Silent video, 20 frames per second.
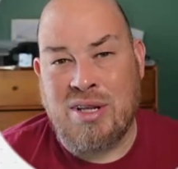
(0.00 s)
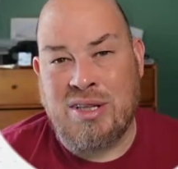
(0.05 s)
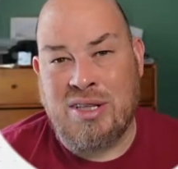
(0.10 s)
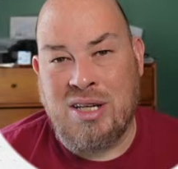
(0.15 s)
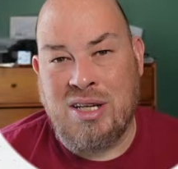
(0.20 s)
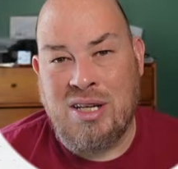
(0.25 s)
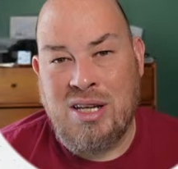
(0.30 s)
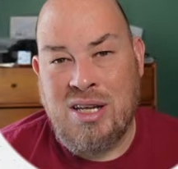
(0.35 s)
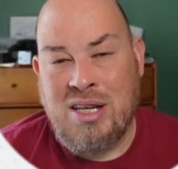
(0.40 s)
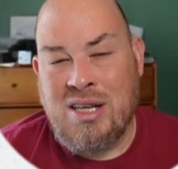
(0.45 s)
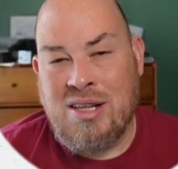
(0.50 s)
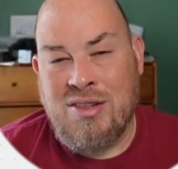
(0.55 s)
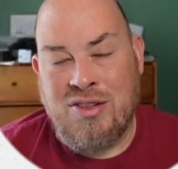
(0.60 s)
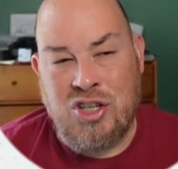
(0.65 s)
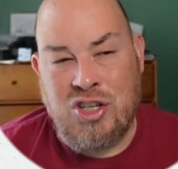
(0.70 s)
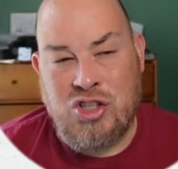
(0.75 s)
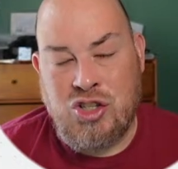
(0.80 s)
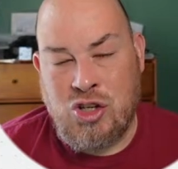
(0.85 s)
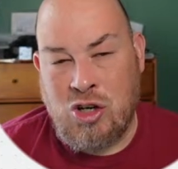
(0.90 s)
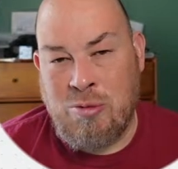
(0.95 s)
The
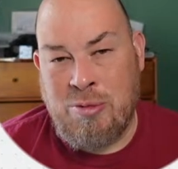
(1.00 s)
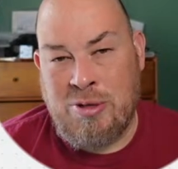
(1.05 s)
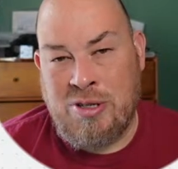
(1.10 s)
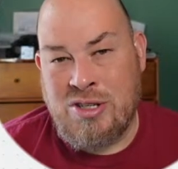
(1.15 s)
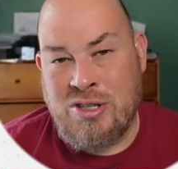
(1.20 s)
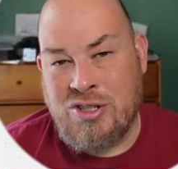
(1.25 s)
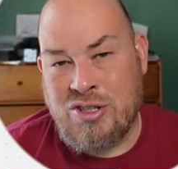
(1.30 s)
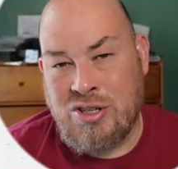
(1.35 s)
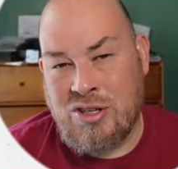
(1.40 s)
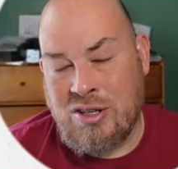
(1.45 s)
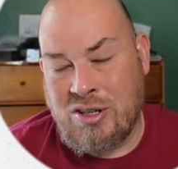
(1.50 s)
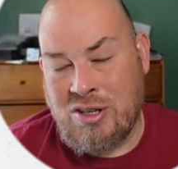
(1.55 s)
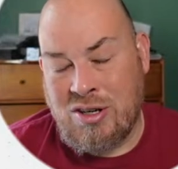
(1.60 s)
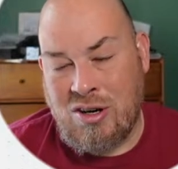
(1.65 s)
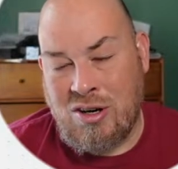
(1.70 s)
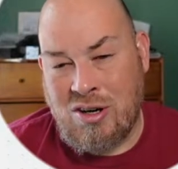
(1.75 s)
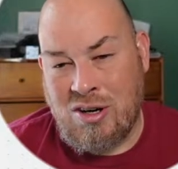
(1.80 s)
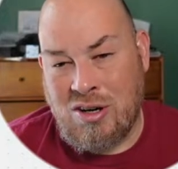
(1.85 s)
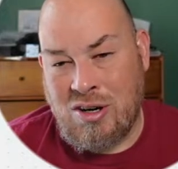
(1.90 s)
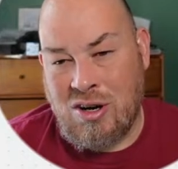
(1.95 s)
Germans
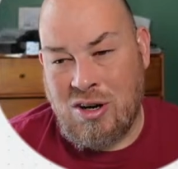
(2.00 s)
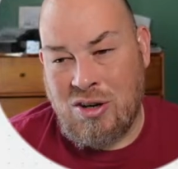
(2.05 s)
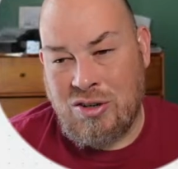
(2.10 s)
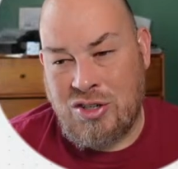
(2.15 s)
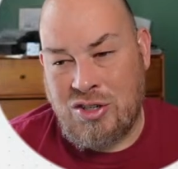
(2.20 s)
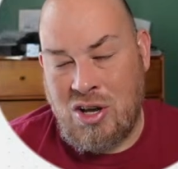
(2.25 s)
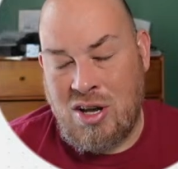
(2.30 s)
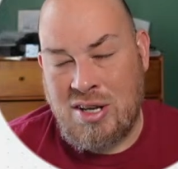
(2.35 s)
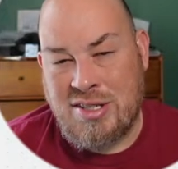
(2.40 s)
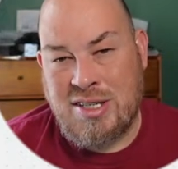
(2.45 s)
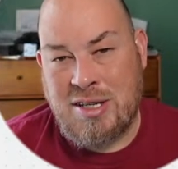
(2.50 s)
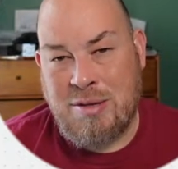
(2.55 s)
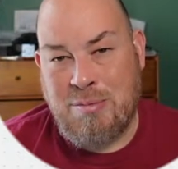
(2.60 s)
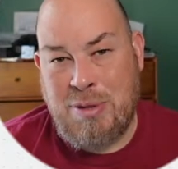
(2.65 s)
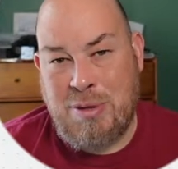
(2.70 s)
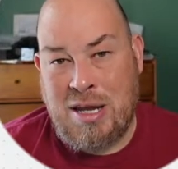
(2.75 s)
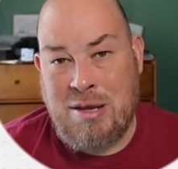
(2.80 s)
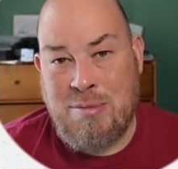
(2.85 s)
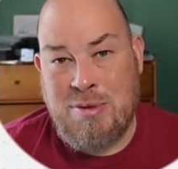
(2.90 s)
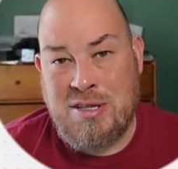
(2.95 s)
are tossing
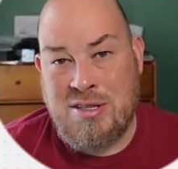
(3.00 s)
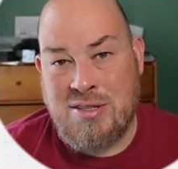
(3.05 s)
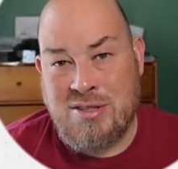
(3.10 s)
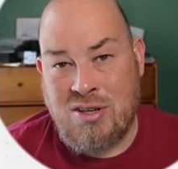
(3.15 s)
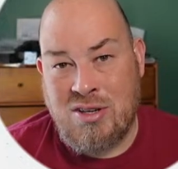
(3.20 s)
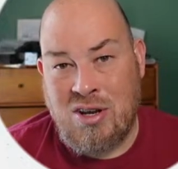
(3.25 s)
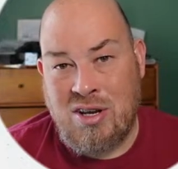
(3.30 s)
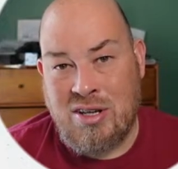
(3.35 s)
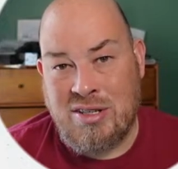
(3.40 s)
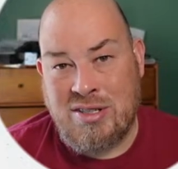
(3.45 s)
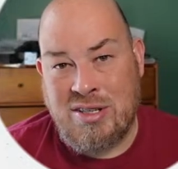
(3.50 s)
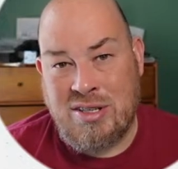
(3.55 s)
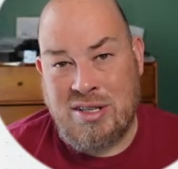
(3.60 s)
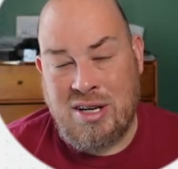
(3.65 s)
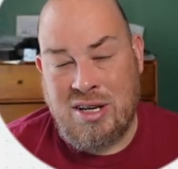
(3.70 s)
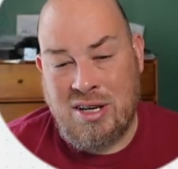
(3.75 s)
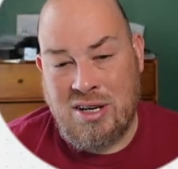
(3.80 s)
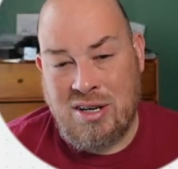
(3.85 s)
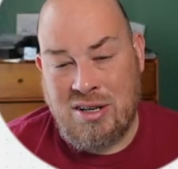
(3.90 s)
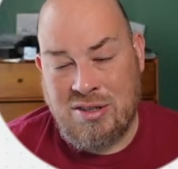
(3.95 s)
babies onto
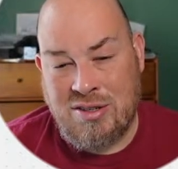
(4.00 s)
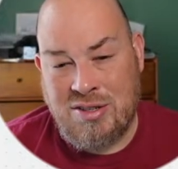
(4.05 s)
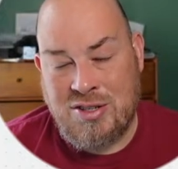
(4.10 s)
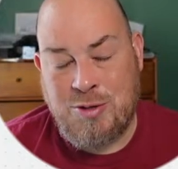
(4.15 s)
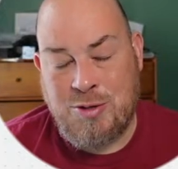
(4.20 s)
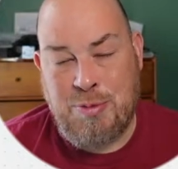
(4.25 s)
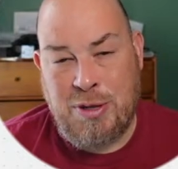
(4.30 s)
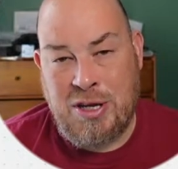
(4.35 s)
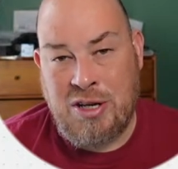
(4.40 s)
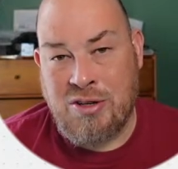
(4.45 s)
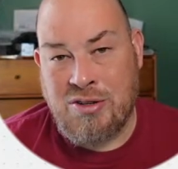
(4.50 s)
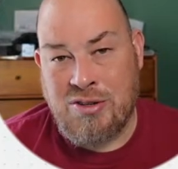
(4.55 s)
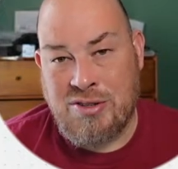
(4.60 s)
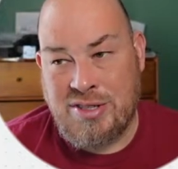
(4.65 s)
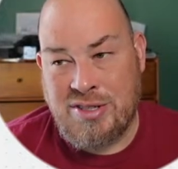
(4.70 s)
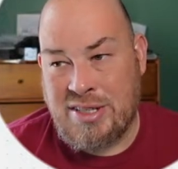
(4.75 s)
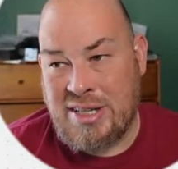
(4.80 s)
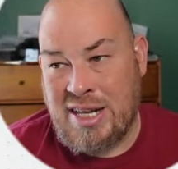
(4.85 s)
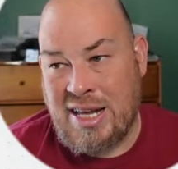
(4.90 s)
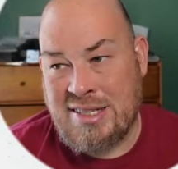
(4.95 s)
their spears
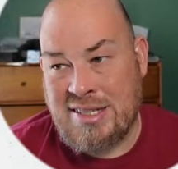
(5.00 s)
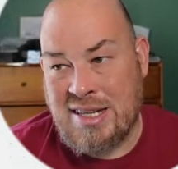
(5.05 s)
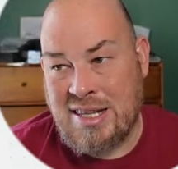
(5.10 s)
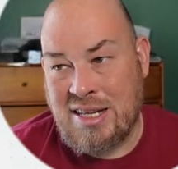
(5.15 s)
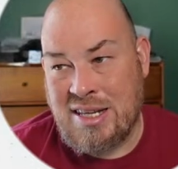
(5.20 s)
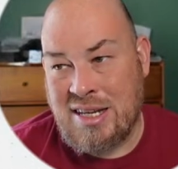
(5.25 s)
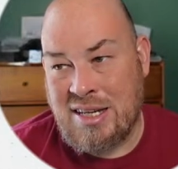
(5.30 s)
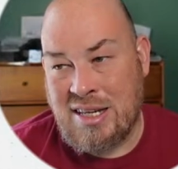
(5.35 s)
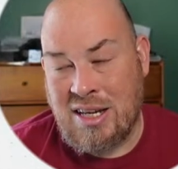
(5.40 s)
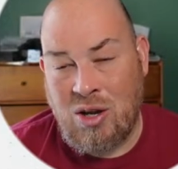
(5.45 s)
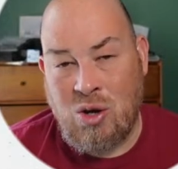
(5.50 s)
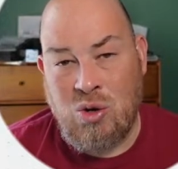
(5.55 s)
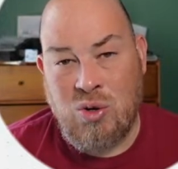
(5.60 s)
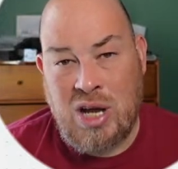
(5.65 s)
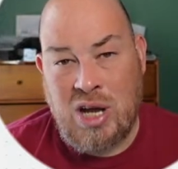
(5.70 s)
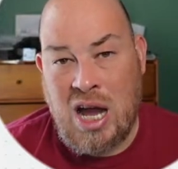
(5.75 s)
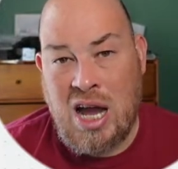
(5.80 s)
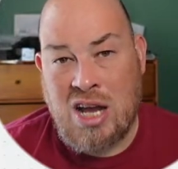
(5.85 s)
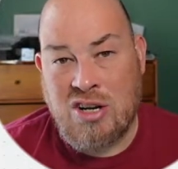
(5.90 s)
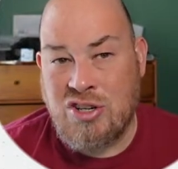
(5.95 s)
and that something, and like, oh
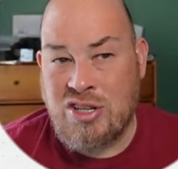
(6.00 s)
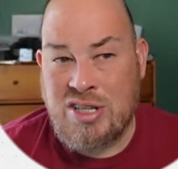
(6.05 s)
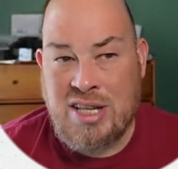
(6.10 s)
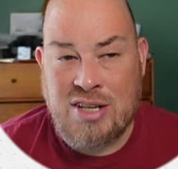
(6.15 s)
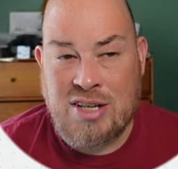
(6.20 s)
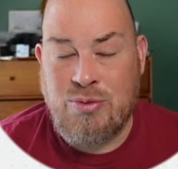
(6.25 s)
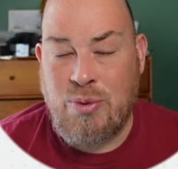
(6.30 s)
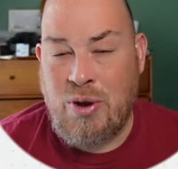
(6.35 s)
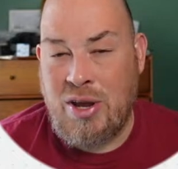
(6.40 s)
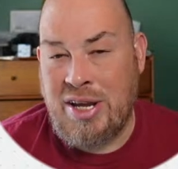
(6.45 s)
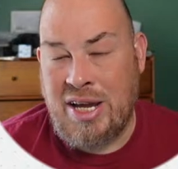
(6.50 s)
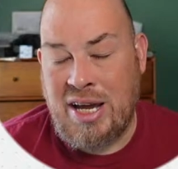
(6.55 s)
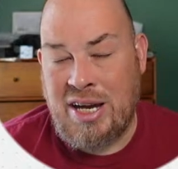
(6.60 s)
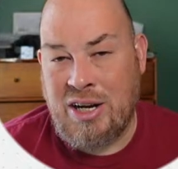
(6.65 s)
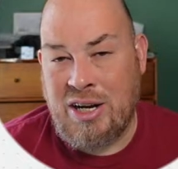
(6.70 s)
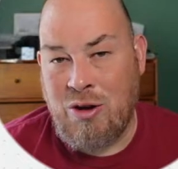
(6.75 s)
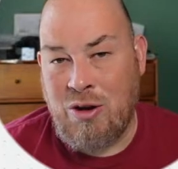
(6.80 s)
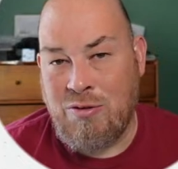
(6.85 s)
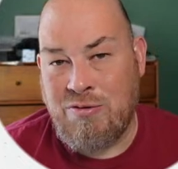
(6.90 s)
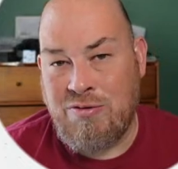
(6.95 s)
gosh, and that's why you got to
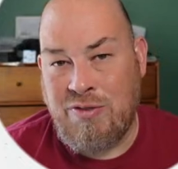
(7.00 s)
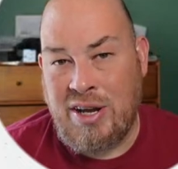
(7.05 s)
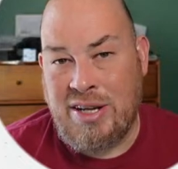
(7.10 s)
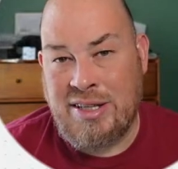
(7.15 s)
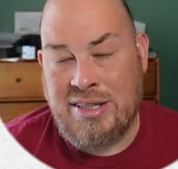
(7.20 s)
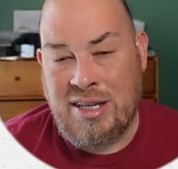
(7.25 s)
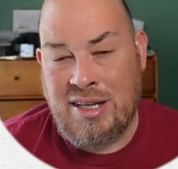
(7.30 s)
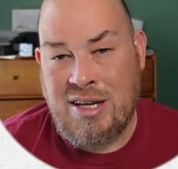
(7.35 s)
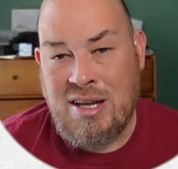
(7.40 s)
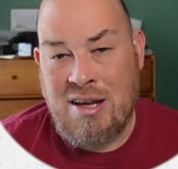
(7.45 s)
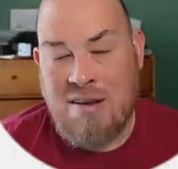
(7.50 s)
go fight the